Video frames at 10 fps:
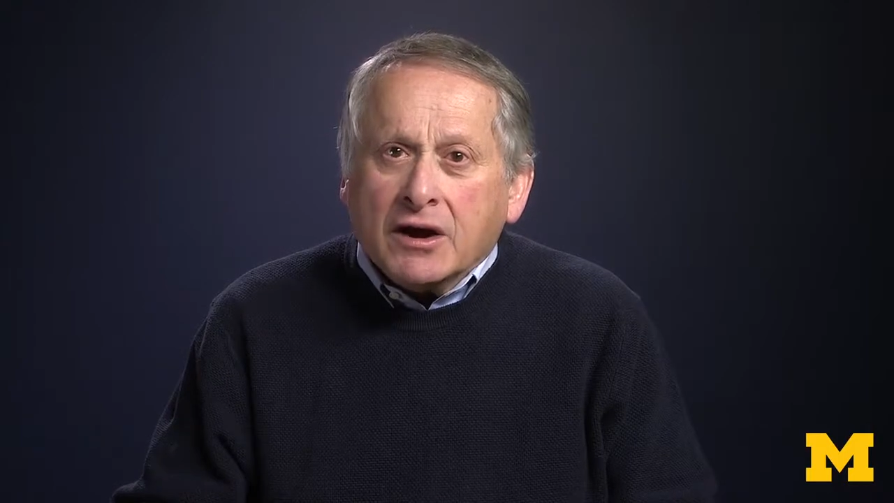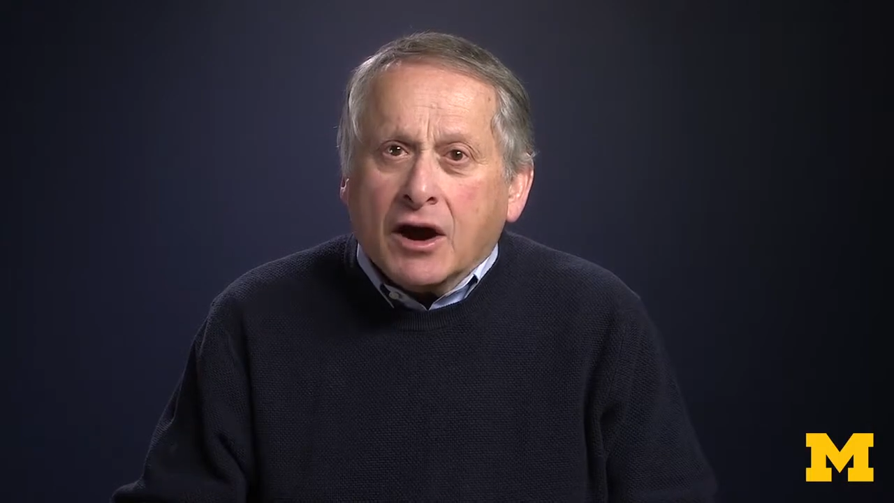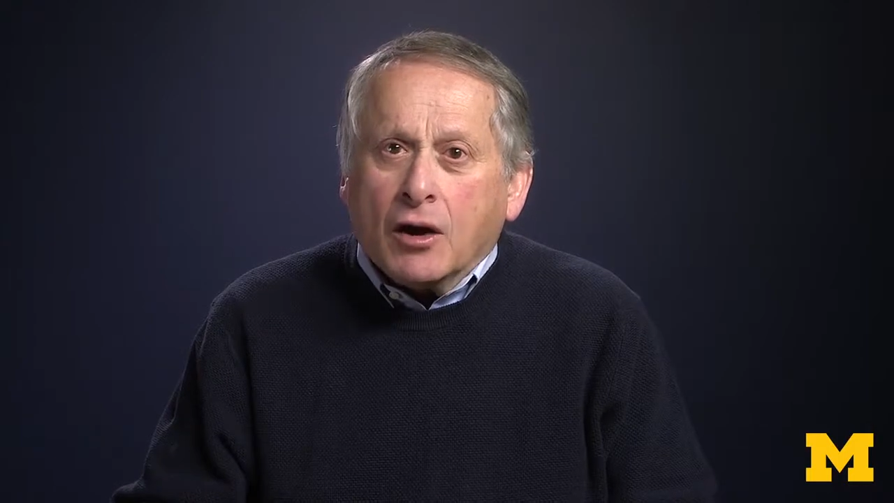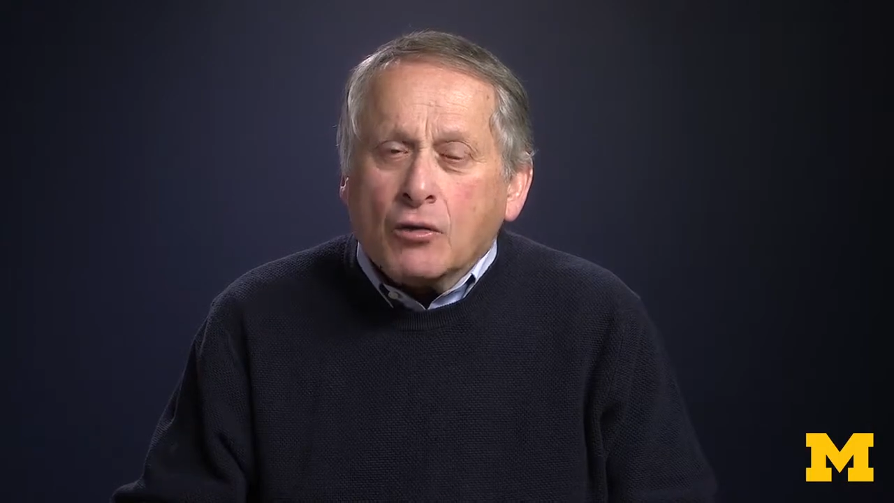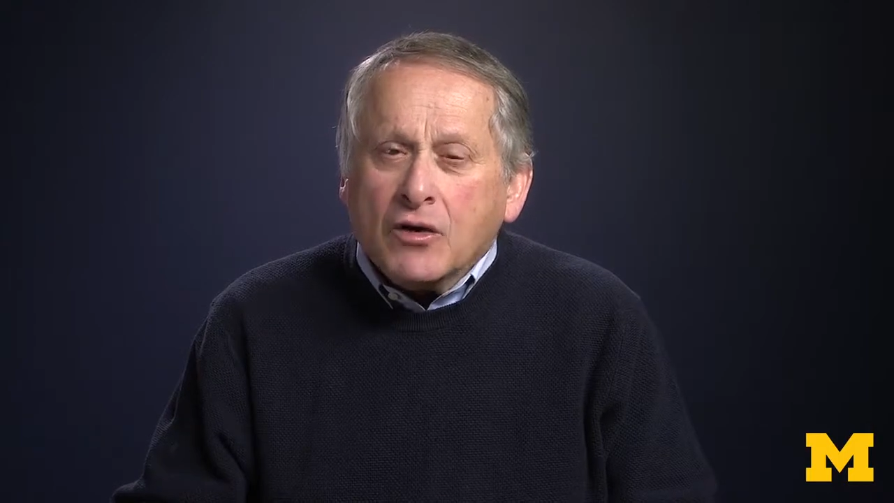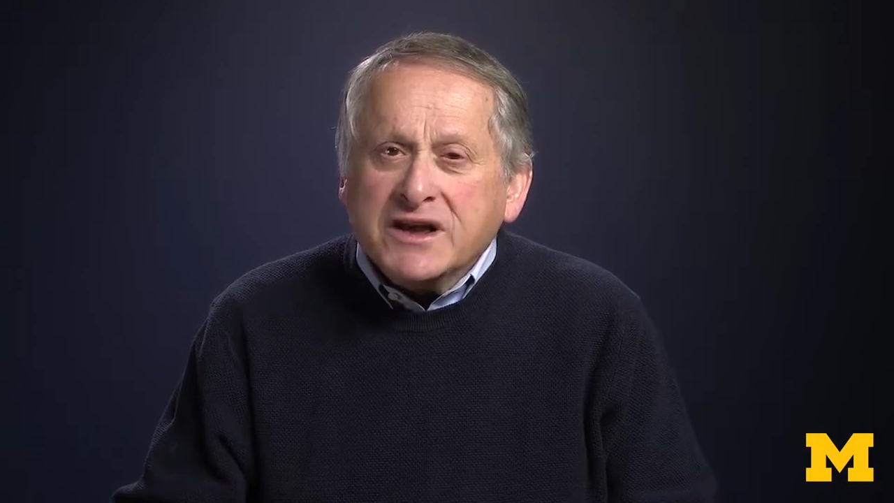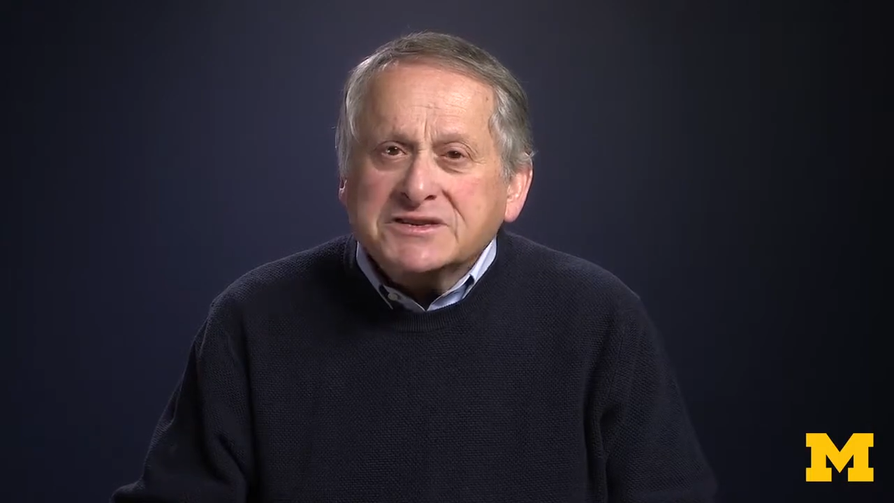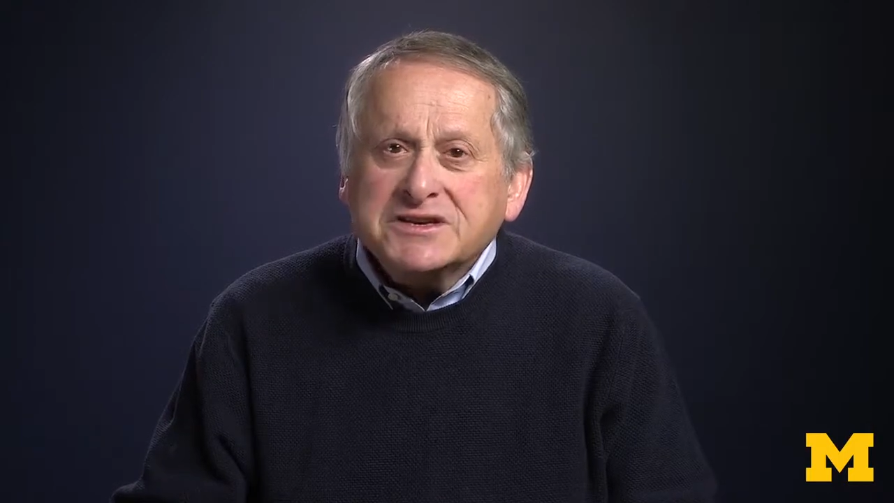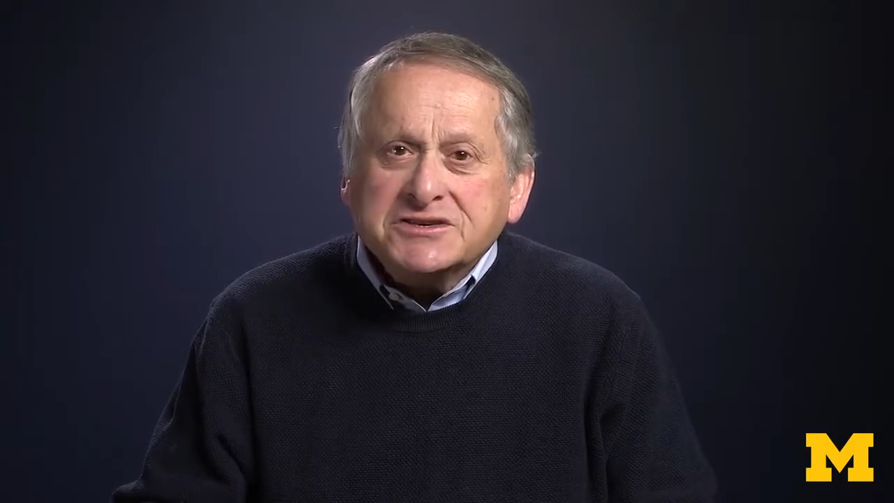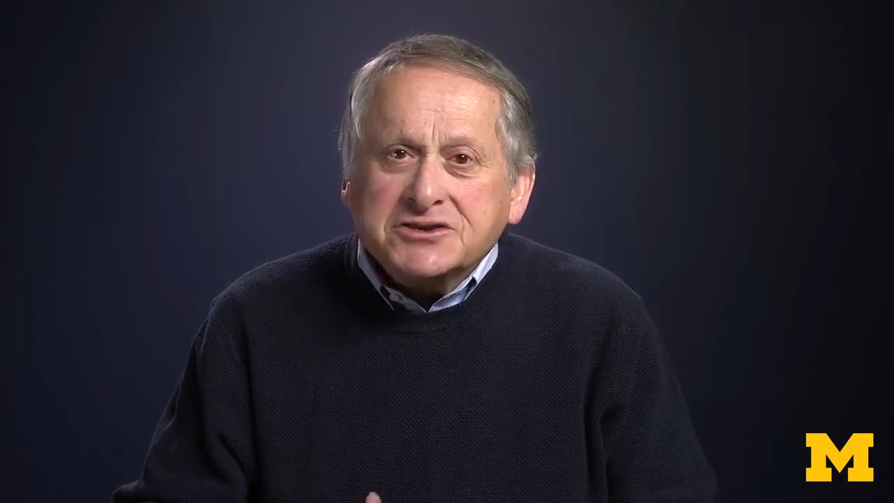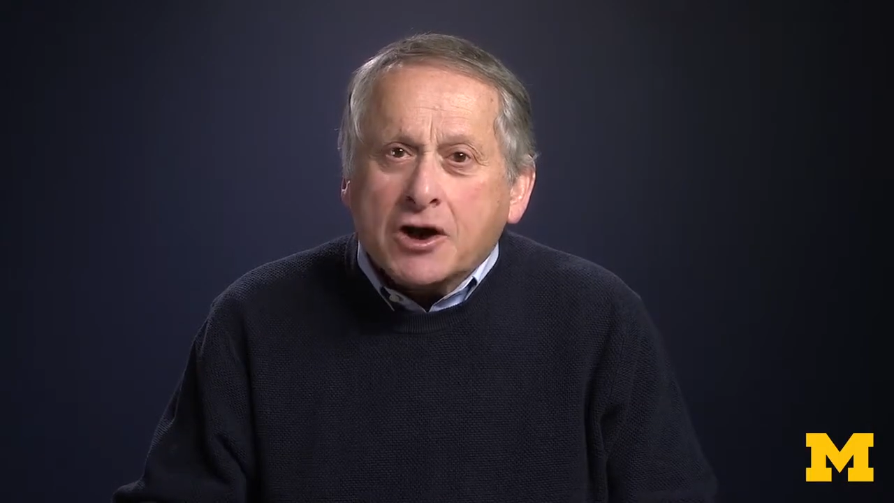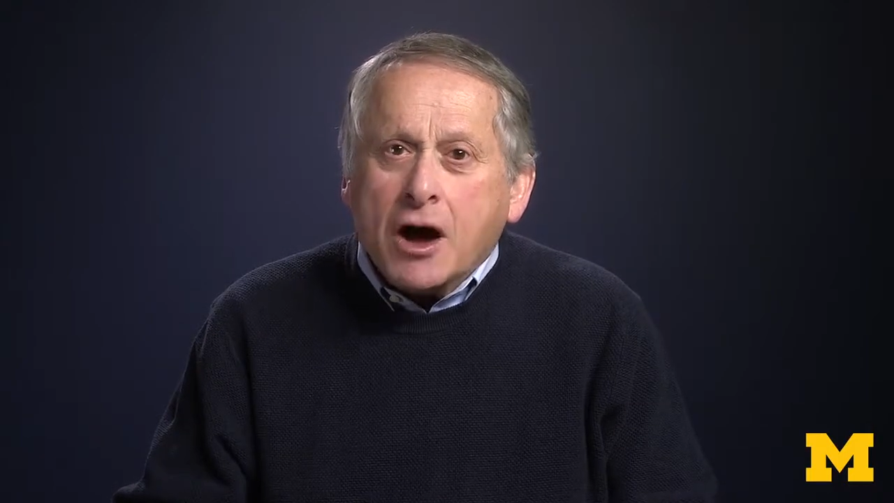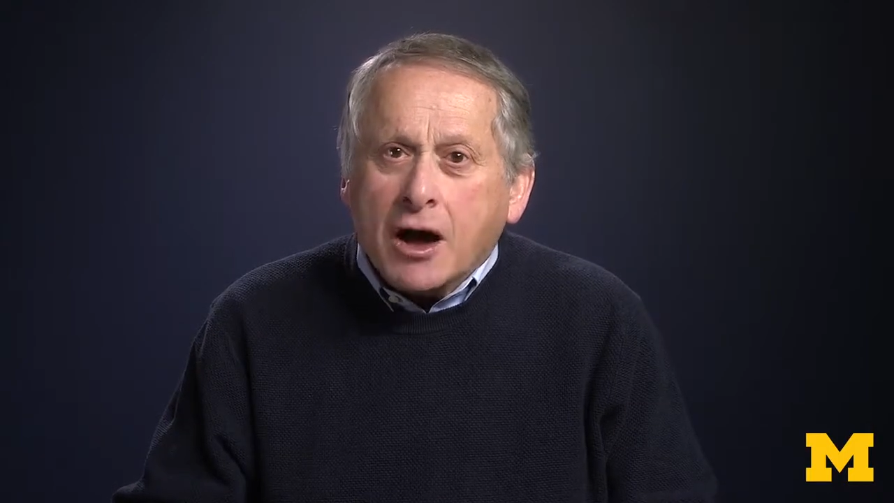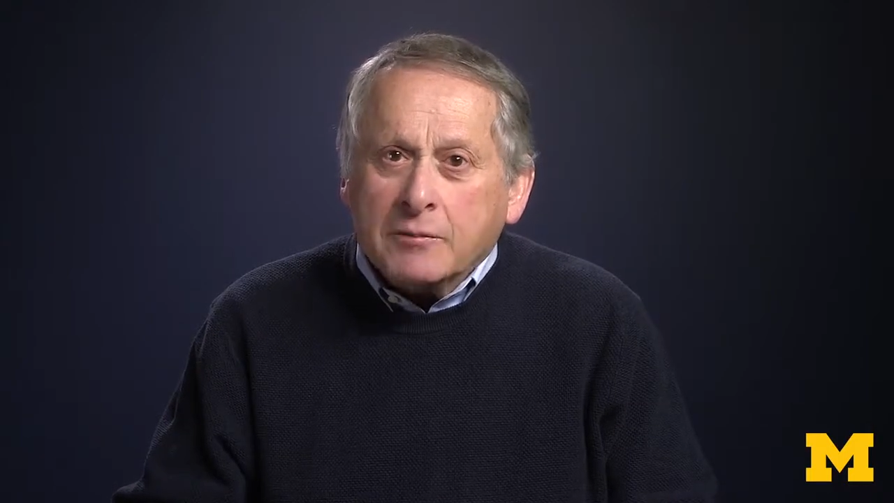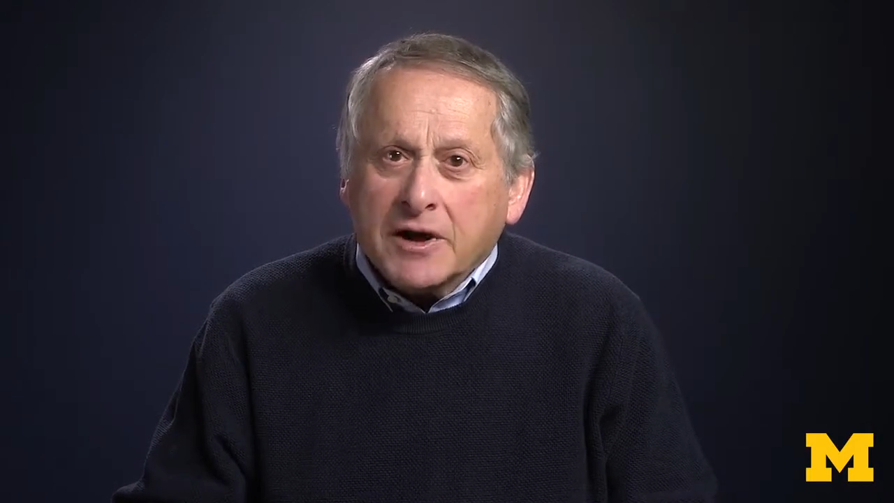a racist
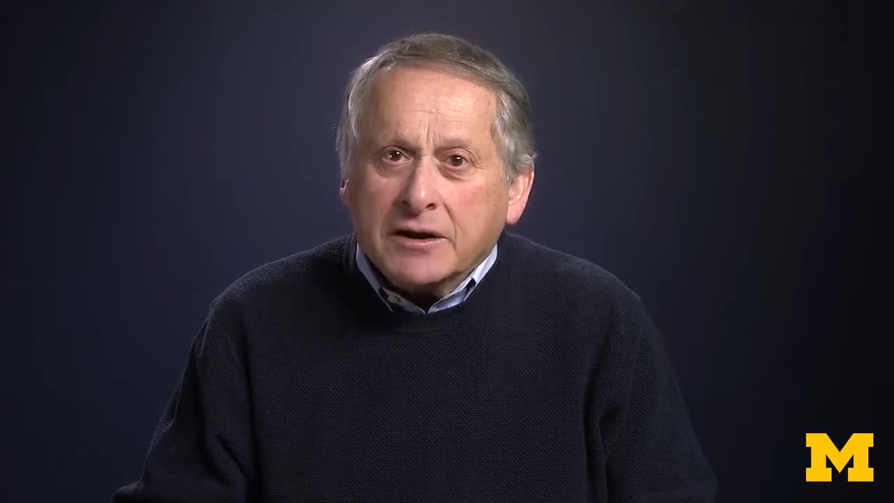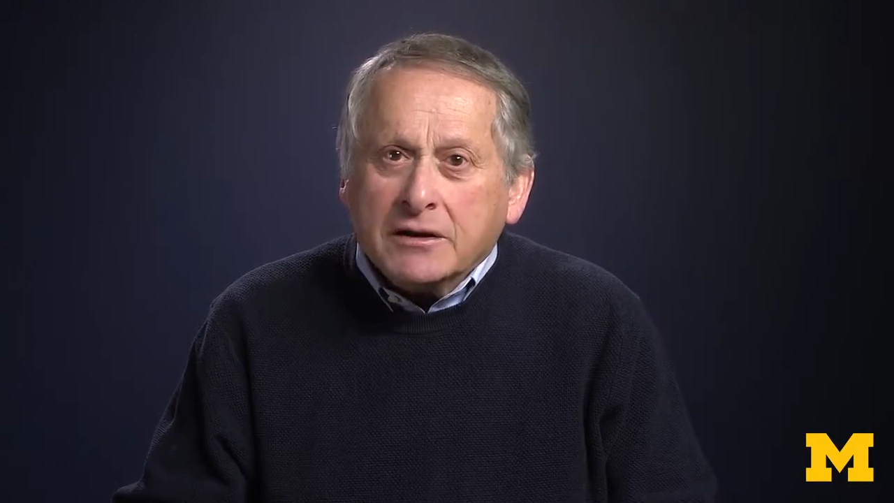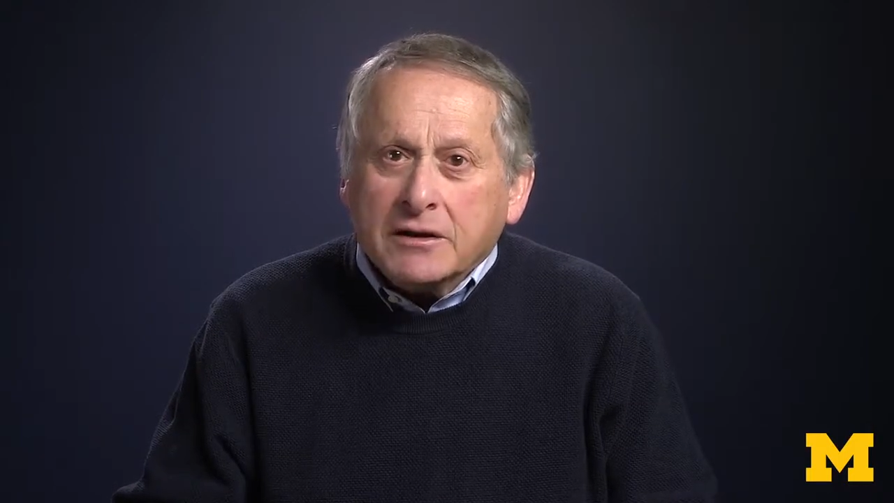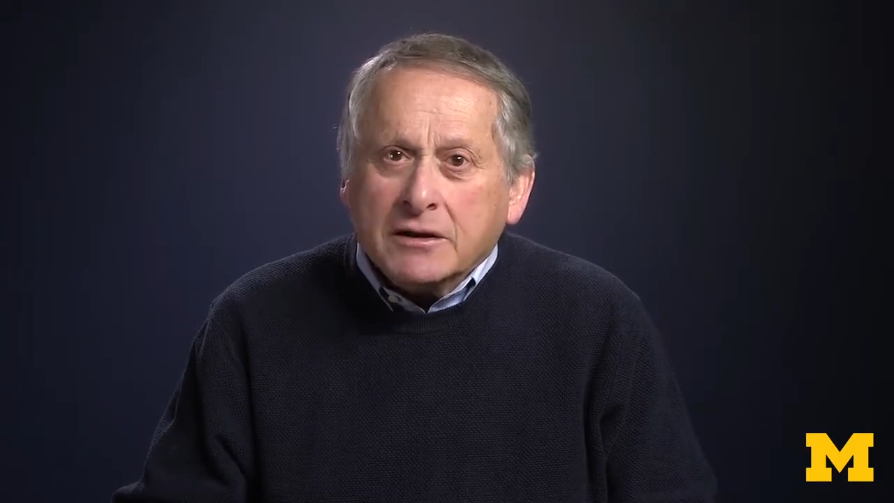comment